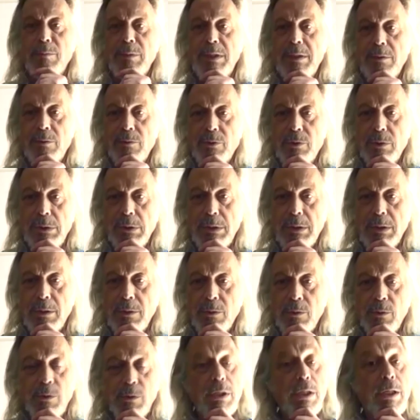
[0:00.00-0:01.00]
years
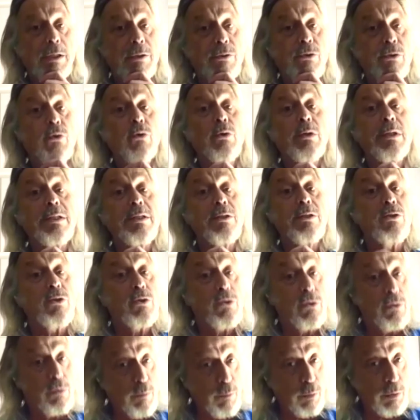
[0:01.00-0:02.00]
ago
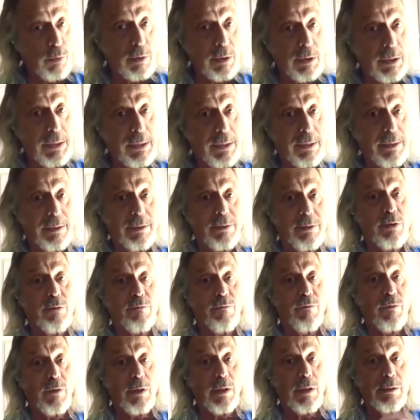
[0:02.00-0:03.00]
Country Super
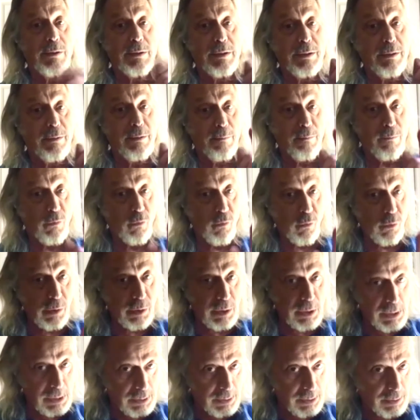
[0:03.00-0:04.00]
Hits Volume
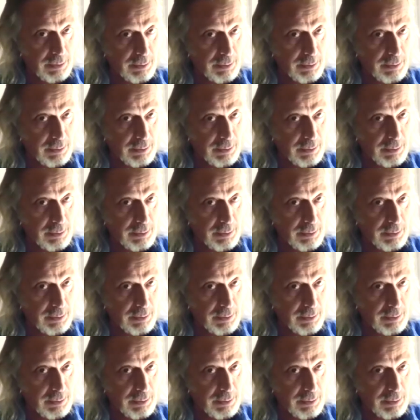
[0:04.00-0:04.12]
1